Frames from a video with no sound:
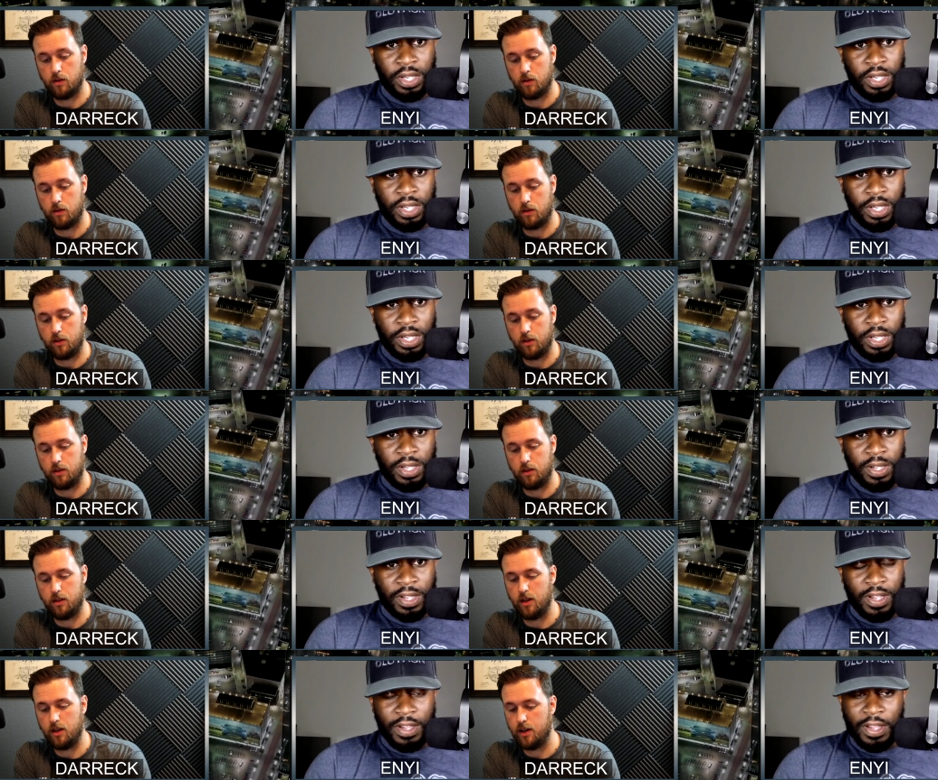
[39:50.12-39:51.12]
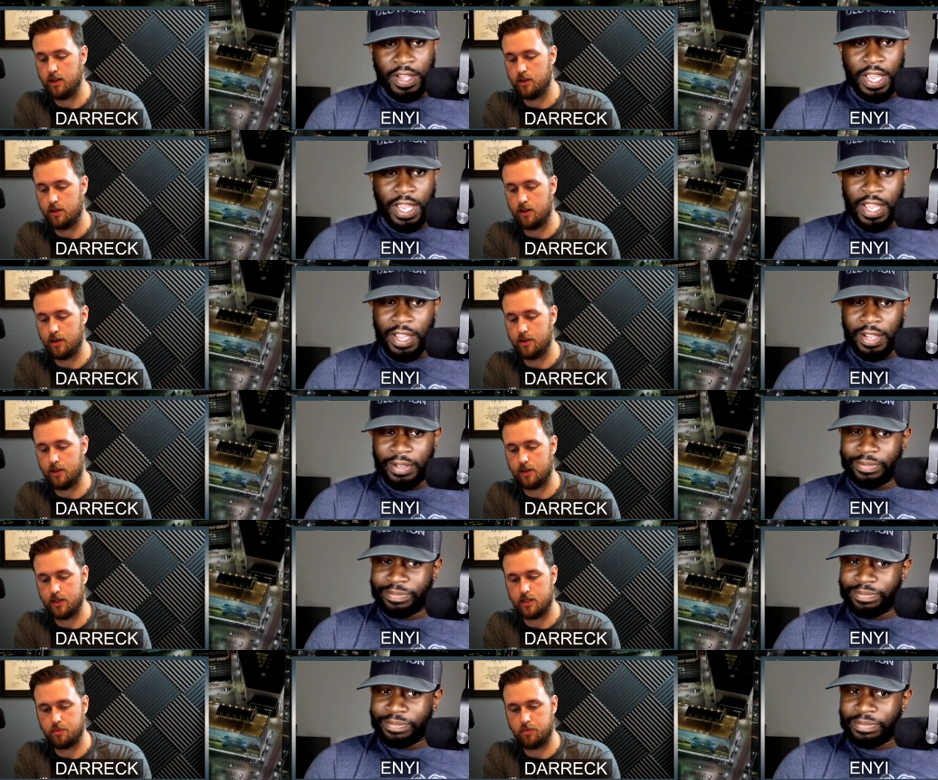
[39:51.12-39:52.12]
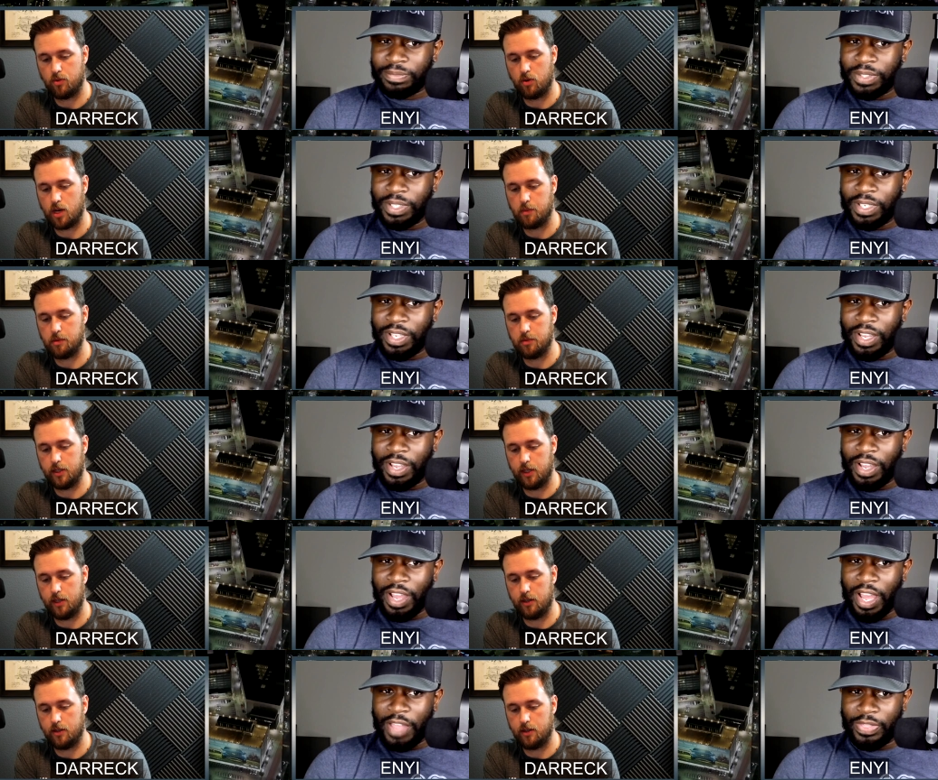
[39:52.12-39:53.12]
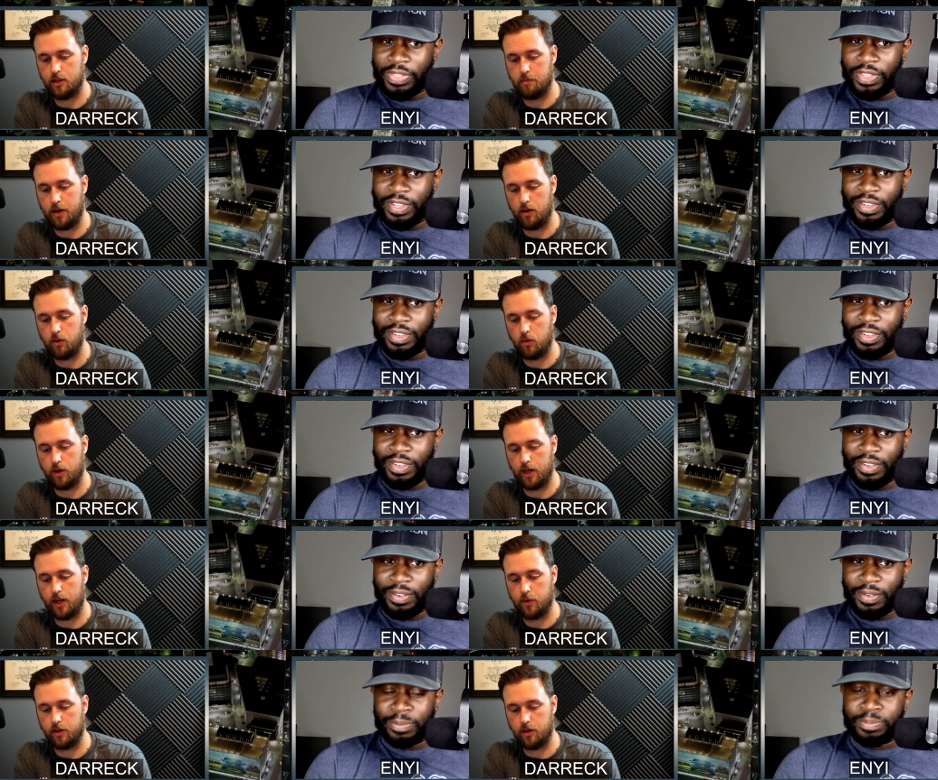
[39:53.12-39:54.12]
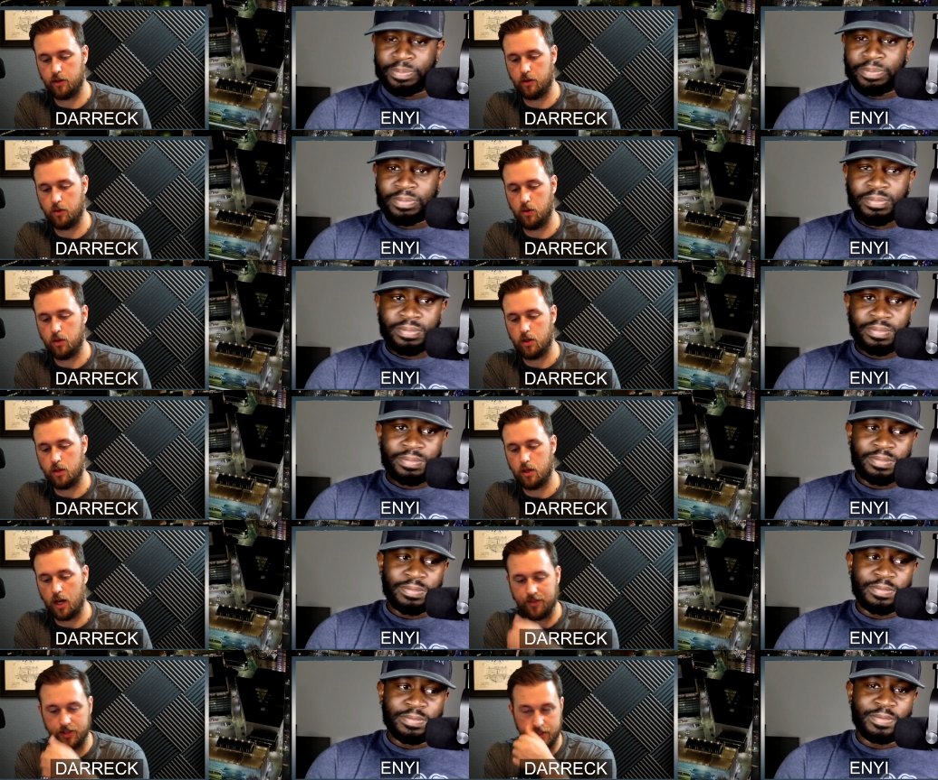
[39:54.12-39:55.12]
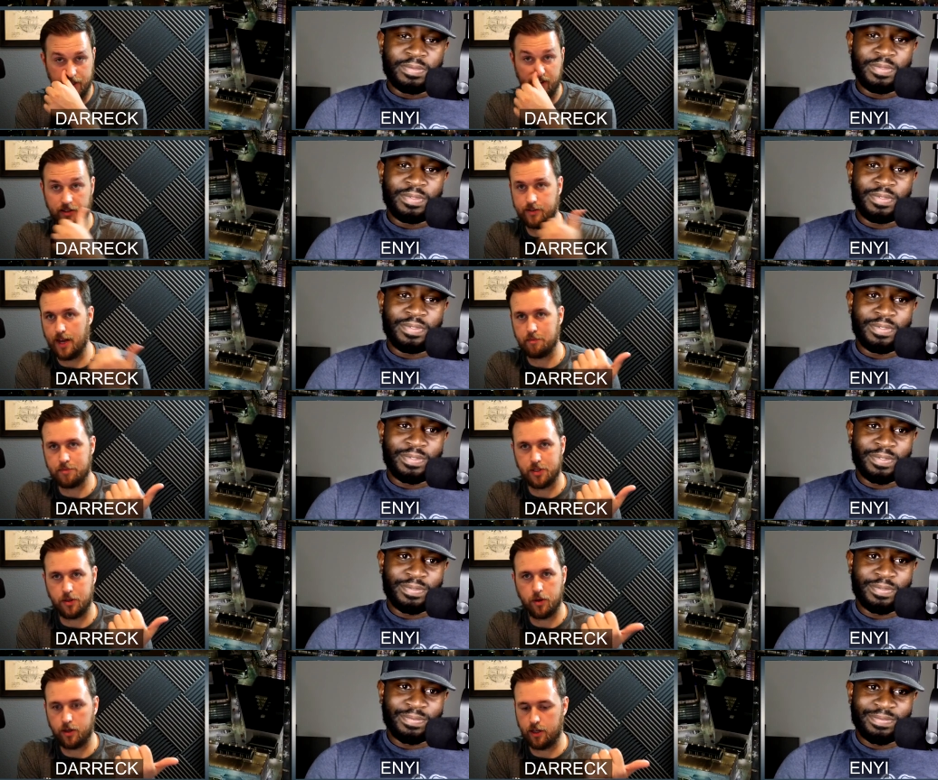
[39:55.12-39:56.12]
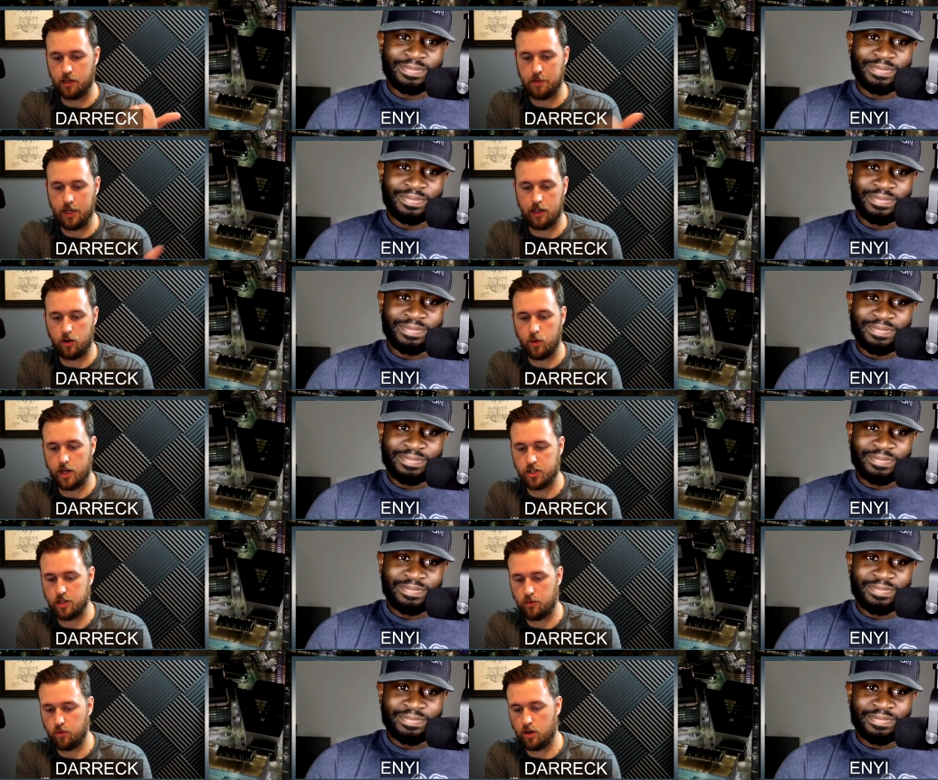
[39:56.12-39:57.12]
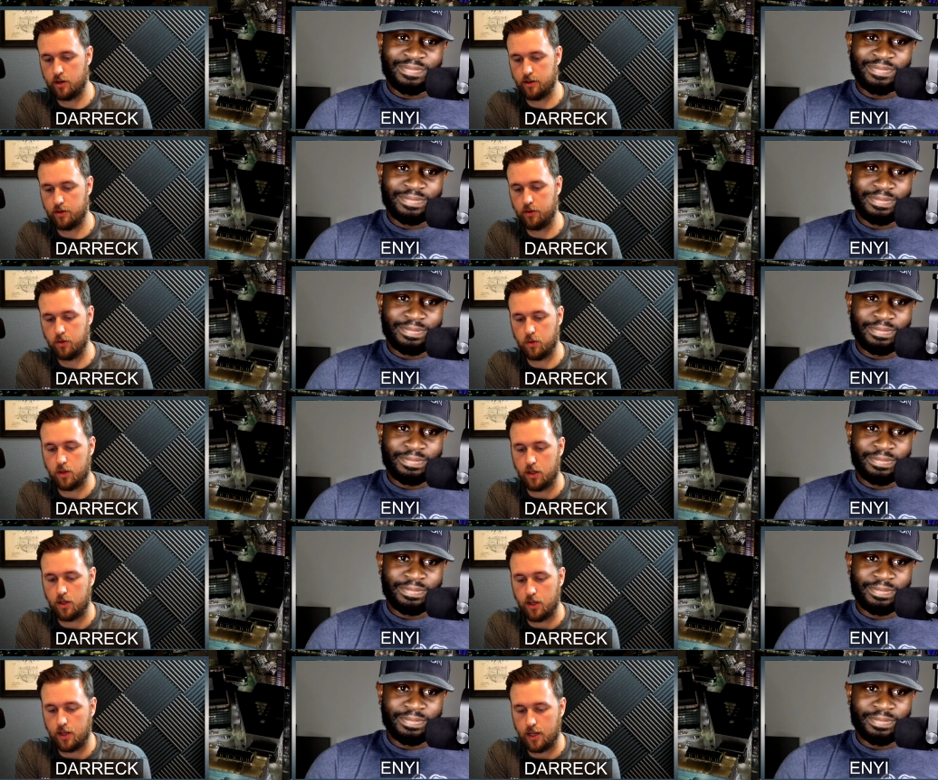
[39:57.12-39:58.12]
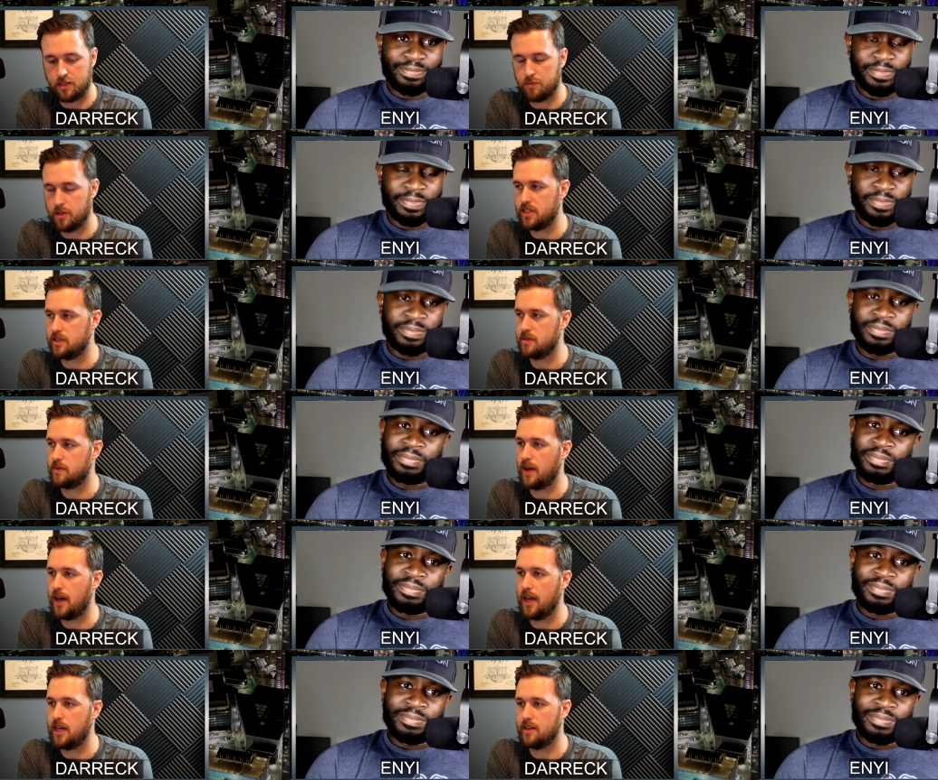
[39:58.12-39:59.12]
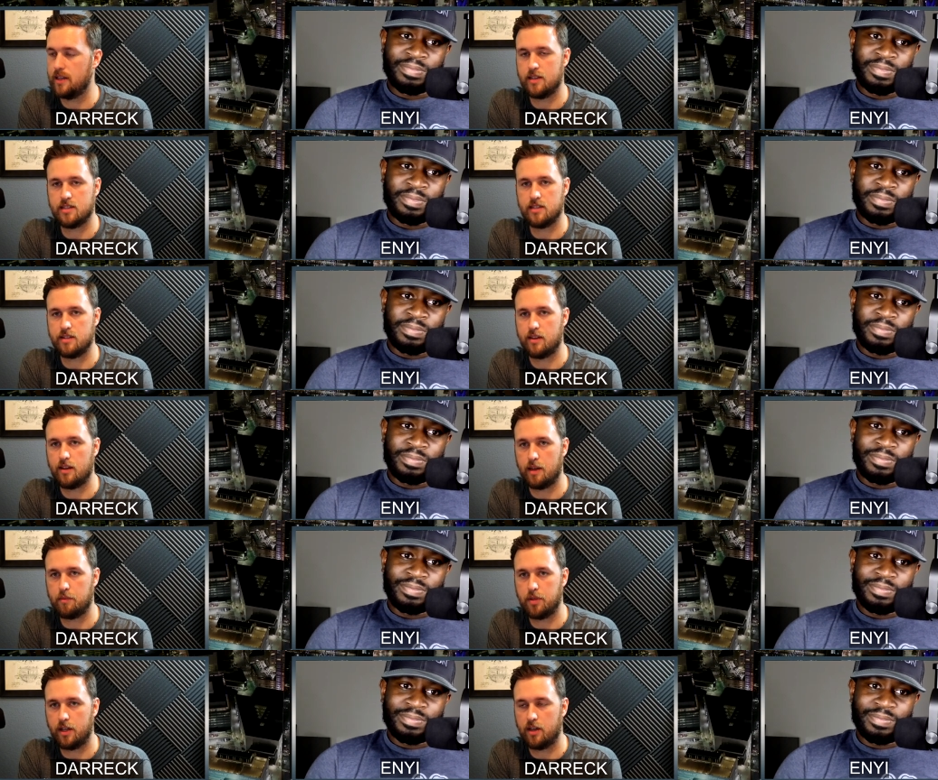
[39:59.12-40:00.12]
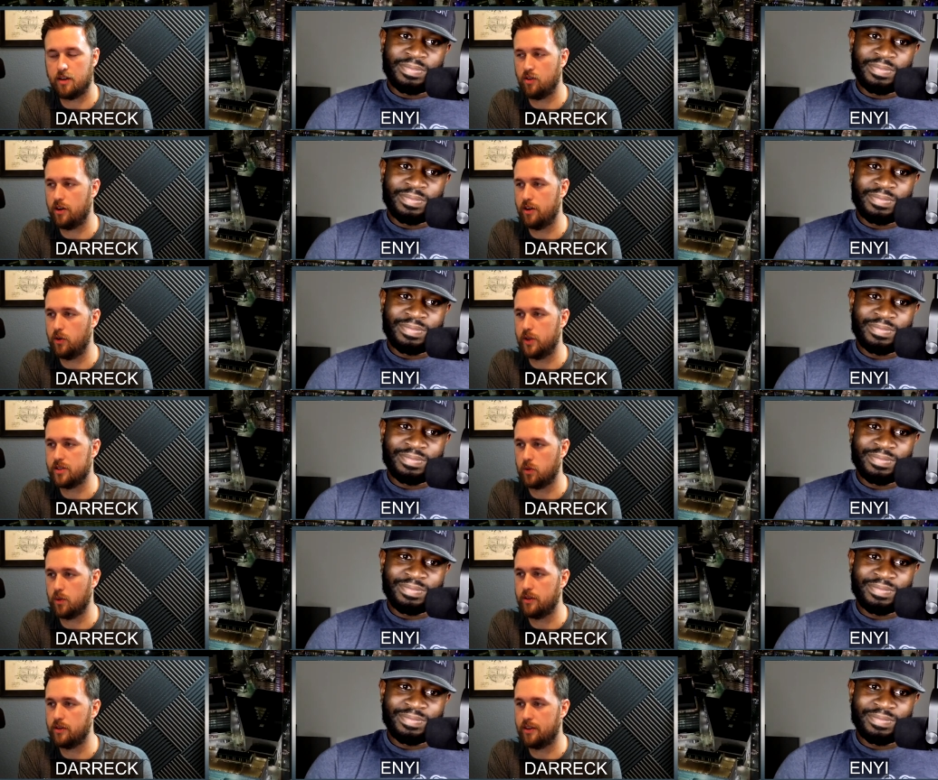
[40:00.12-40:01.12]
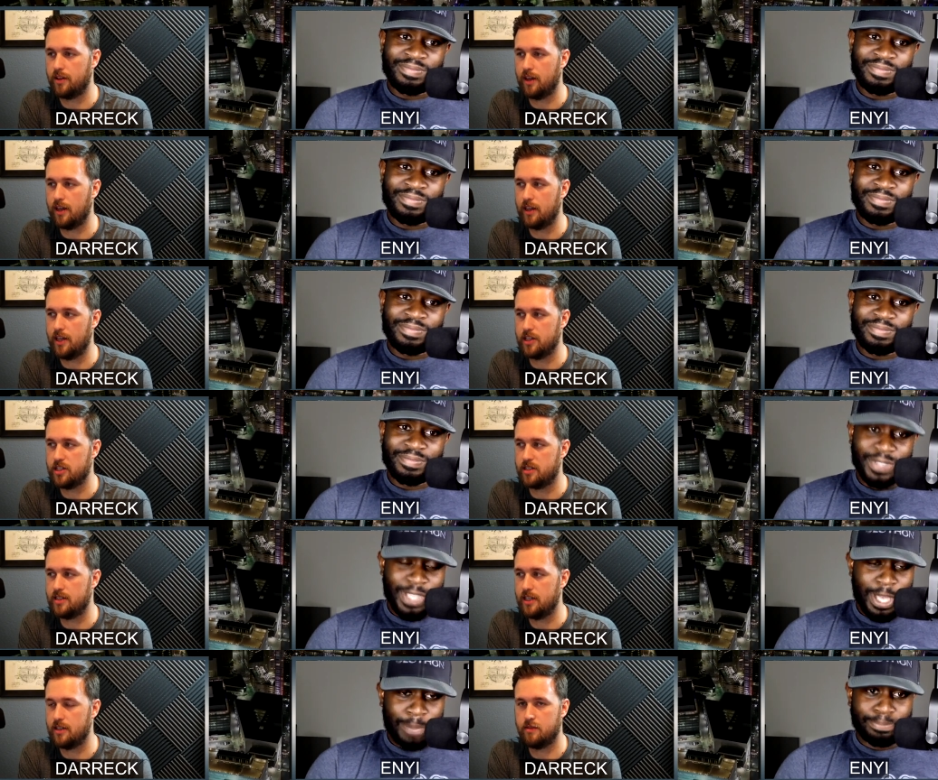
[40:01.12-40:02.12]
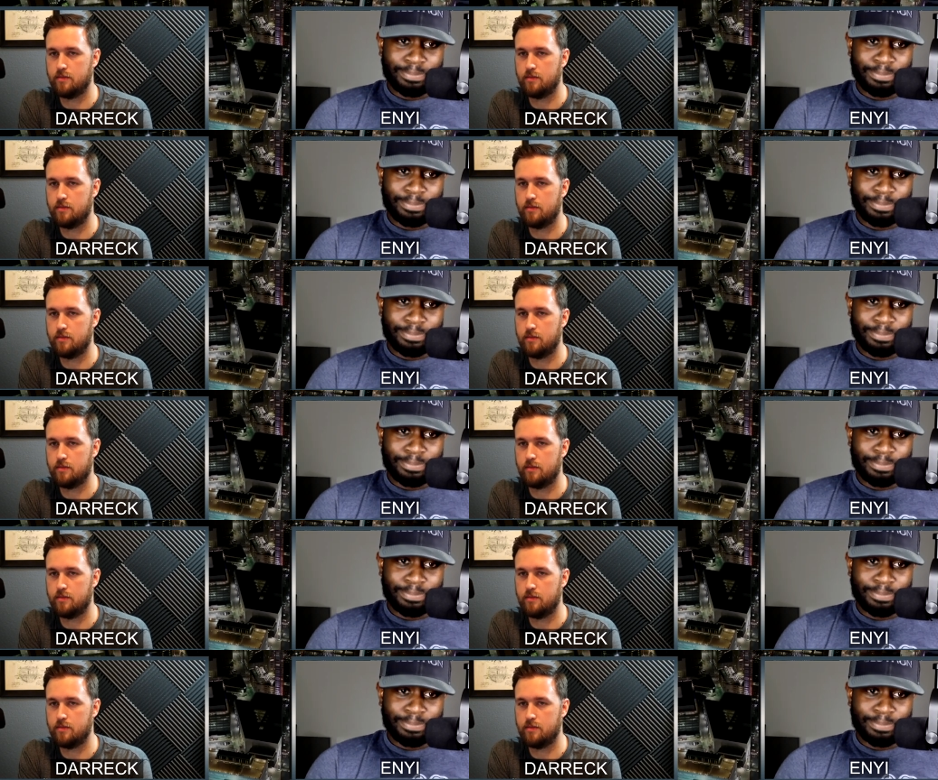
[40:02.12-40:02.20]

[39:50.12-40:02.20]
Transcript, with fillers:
Speaker 1: Yeah, I, I think that's probably about what I would go. Obviously, your top two aren't going to be any question. Rondo as much as I hate that this is a thing, playoff Rondo is a real thing. He just didn't yep.